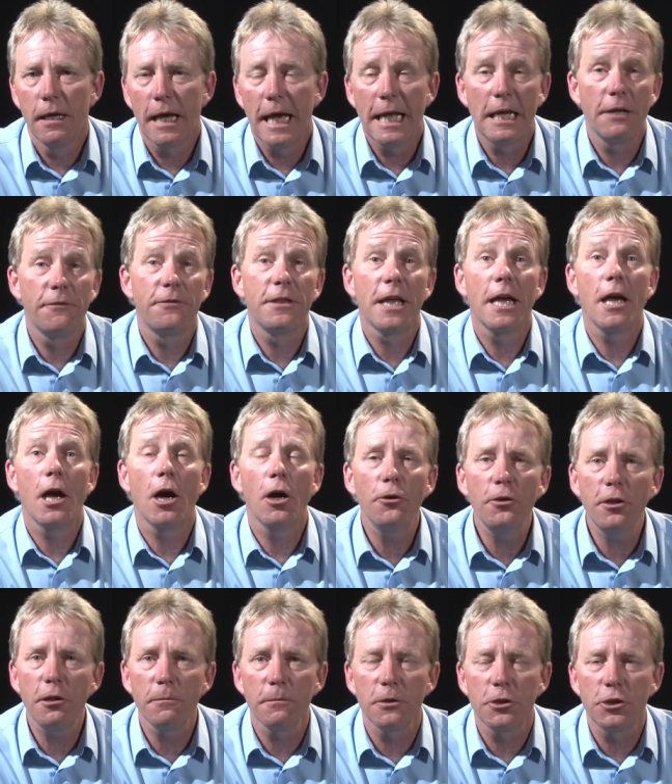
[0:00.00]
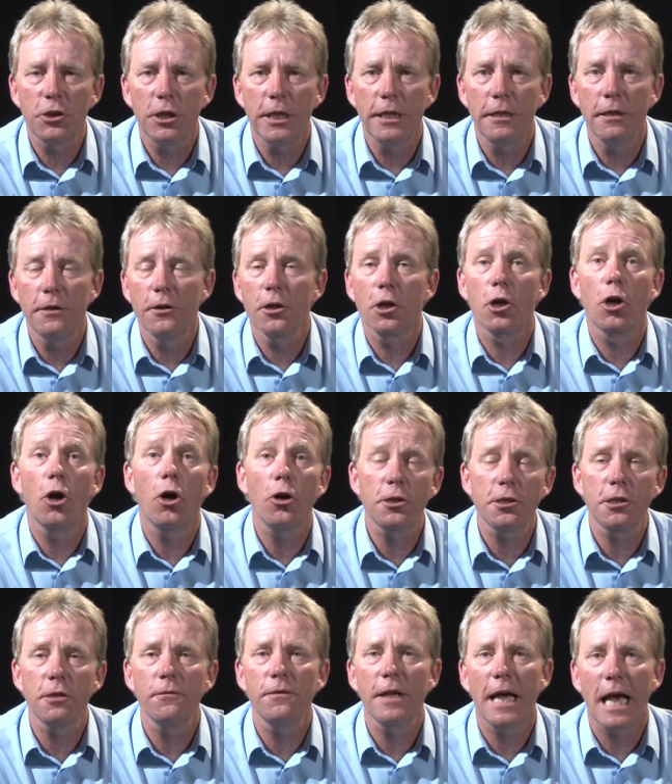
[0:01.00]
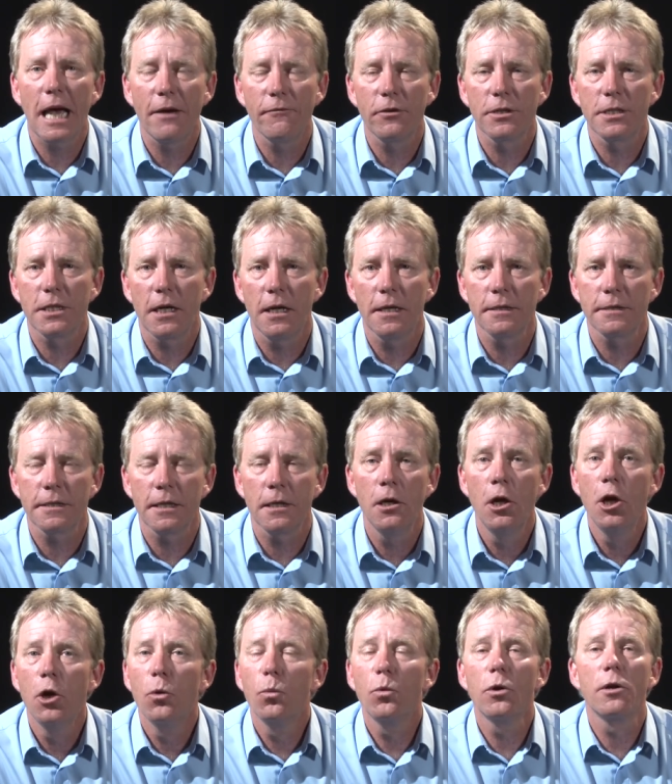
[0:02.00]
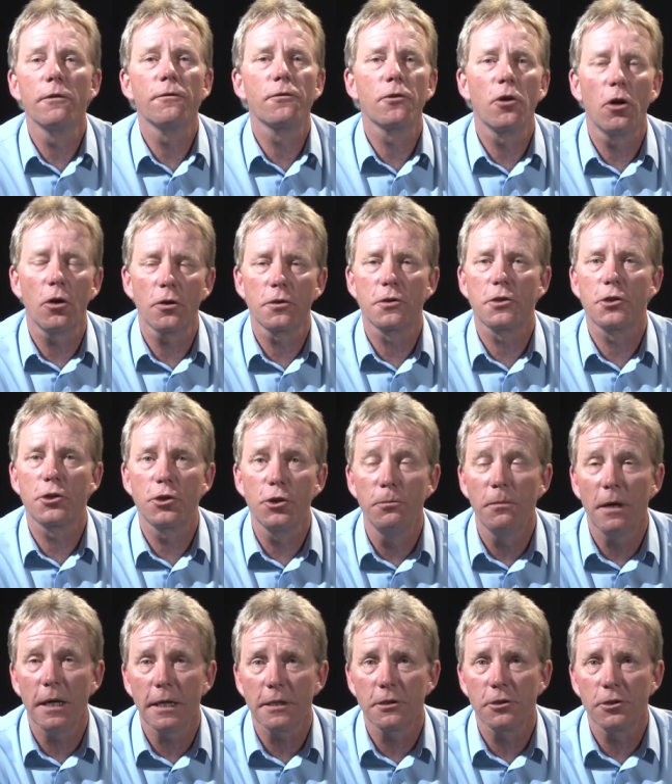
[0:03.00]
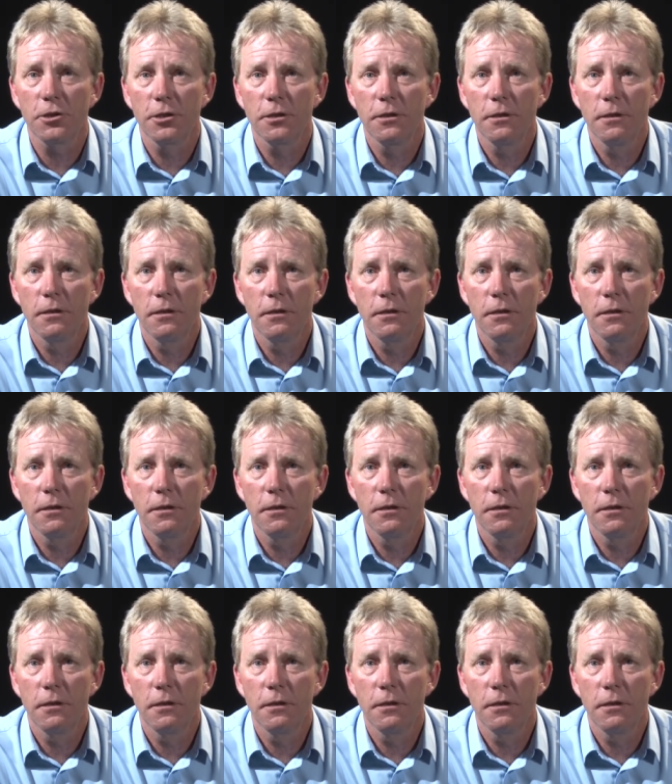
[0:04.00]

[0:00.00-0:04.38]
And if they owned the machine, the cost of the advertising would have cost too much.